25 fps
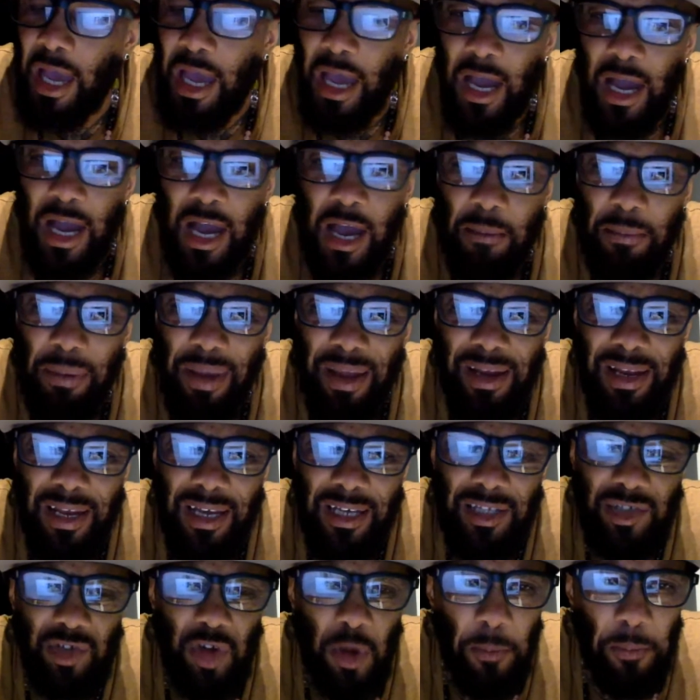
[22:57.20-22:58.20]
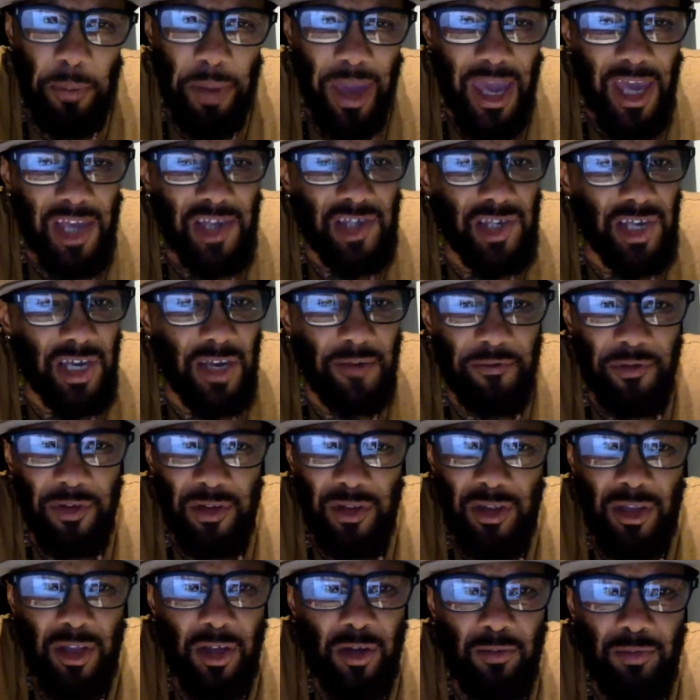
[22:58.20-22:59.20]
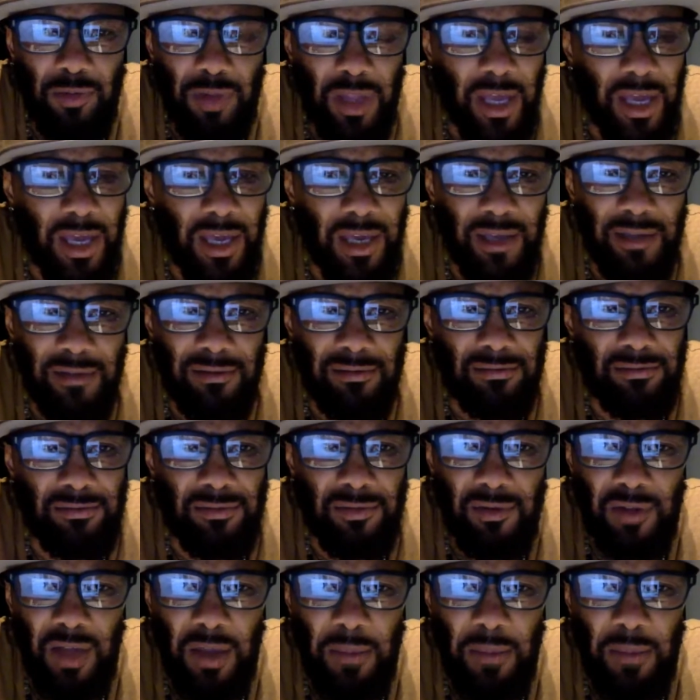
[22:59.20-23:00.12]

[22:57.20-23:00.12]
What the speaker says: an extra paycheck for something.